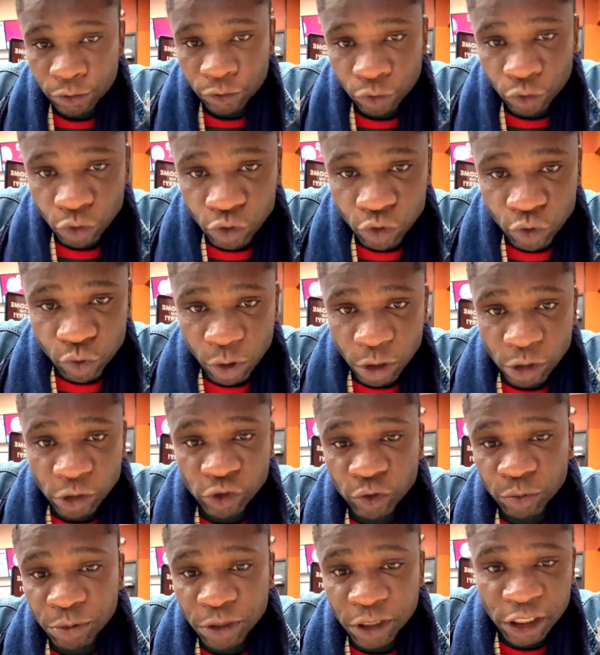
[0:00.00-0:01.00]
Do you want
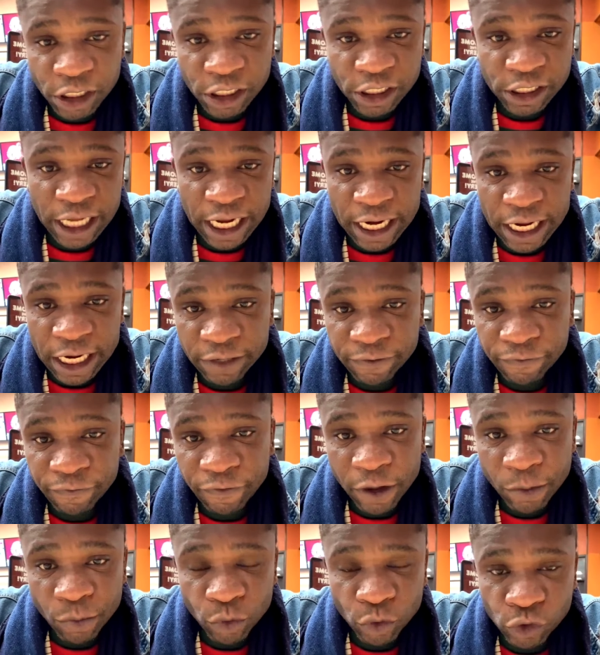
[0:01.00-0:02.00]
to be internet
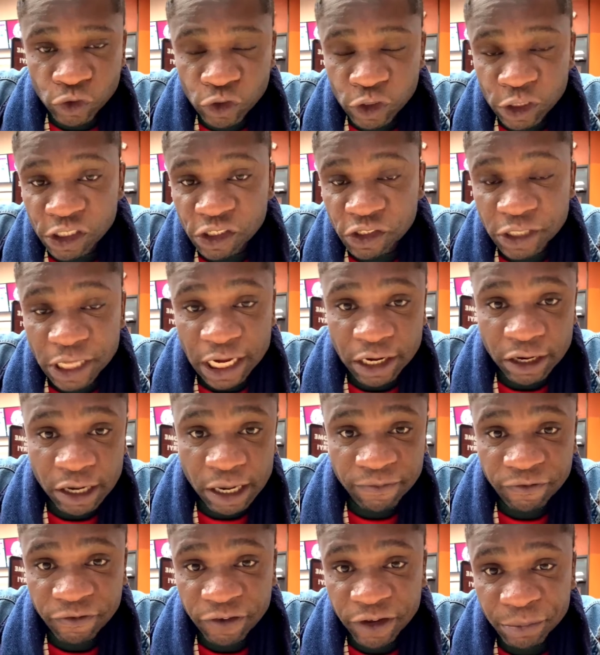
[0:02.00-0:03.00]
famous,
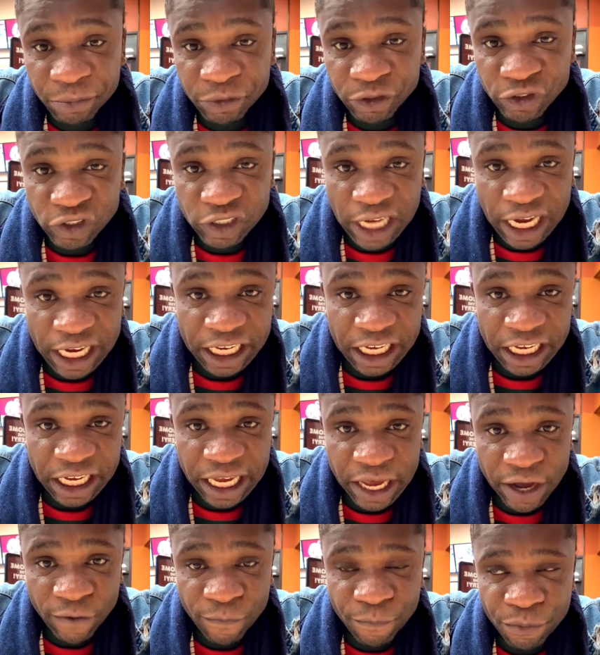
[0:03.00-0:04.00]
Instagram famous? I
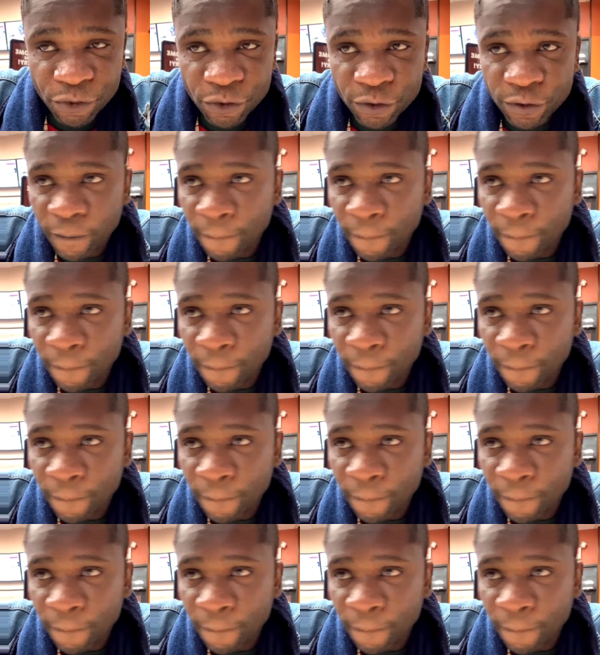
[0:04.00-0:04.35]
can help you.